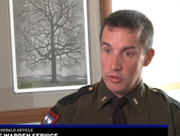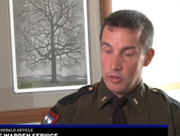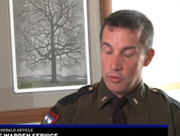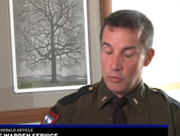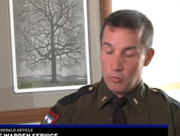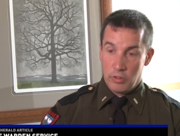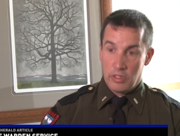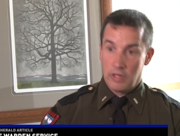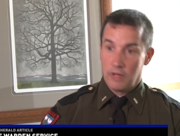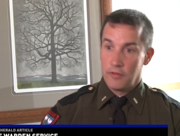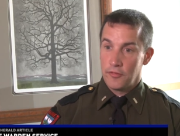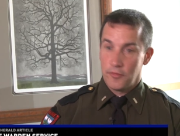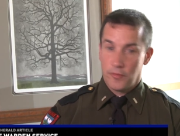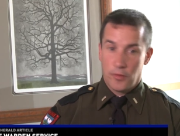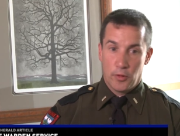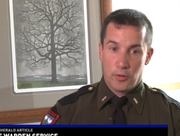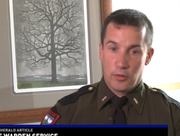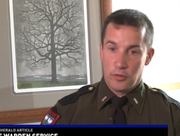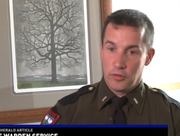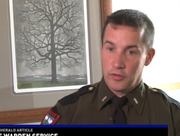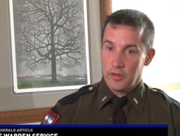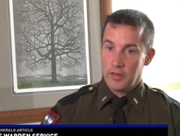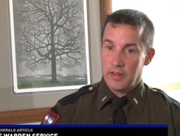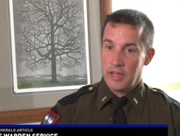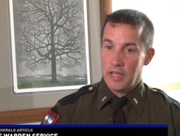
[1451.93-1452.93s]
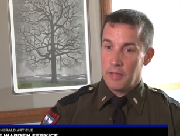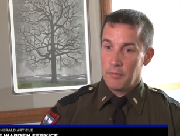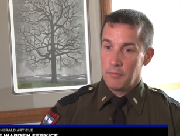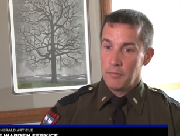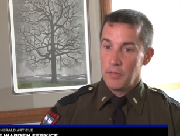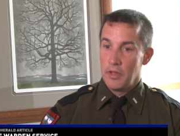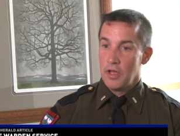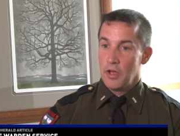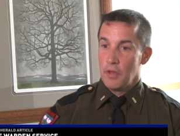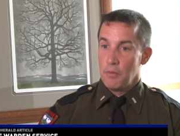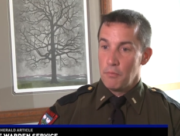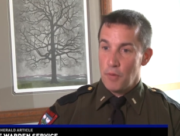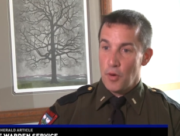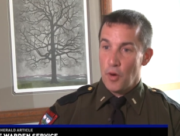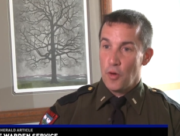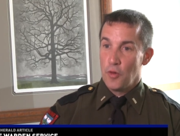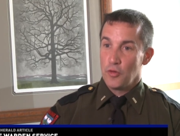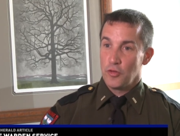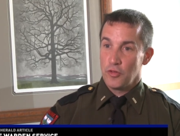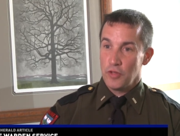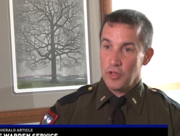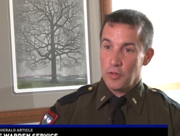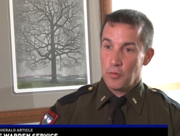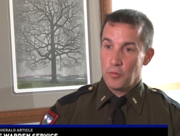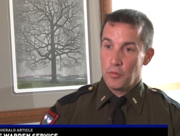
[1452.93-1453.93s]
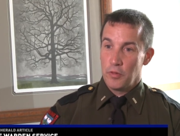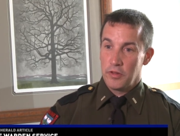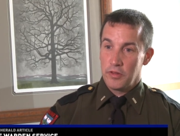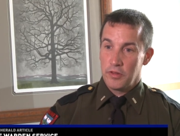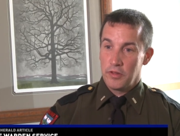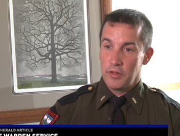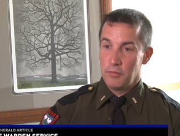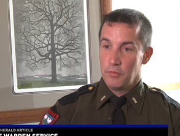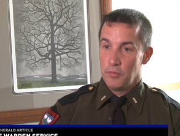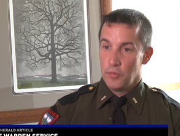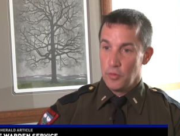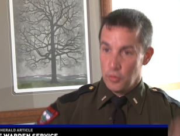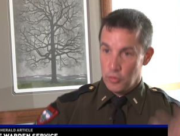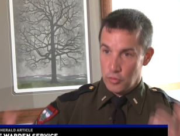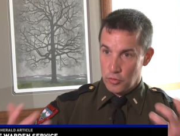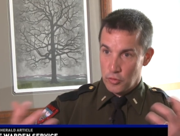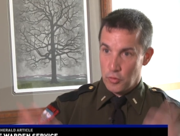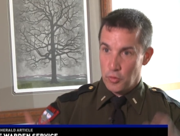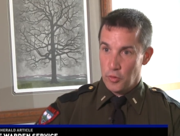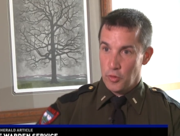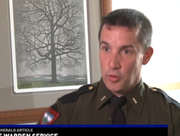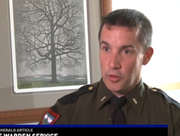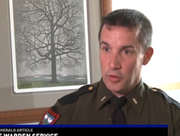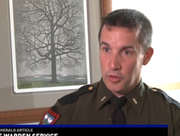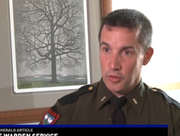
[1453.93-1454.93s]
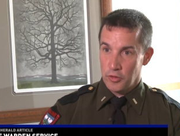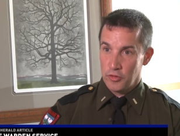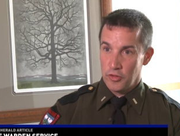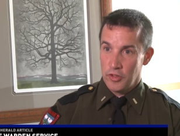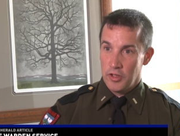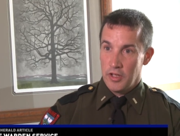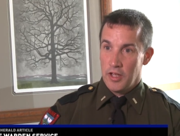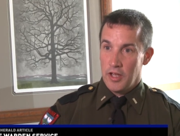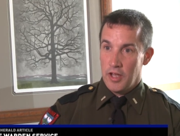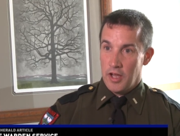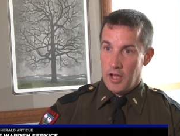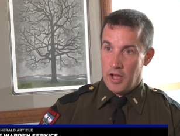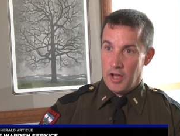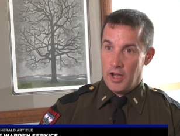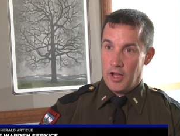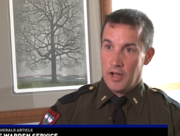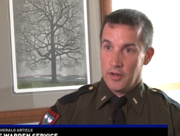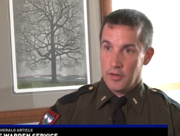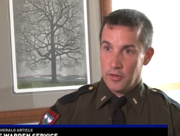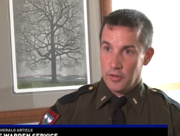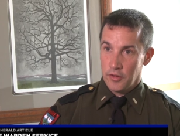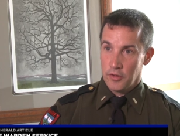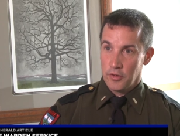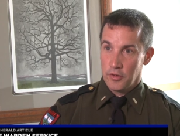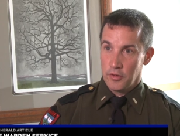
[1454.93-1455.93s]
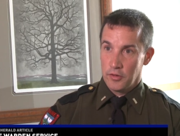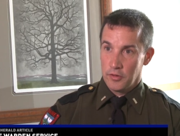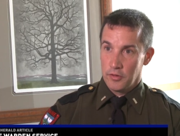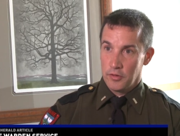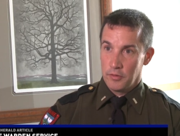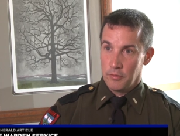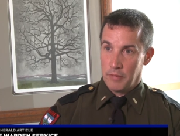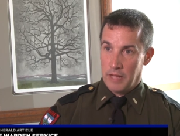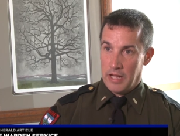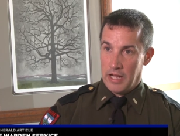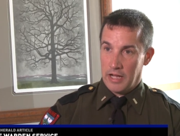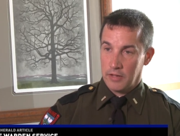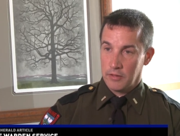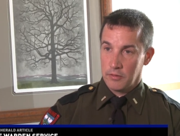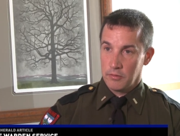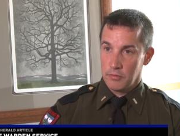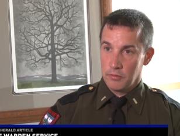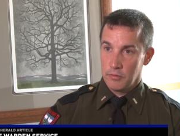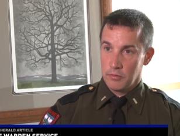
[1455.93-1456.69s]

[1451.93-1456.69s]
We have photos of them posing with the moose quarters on her back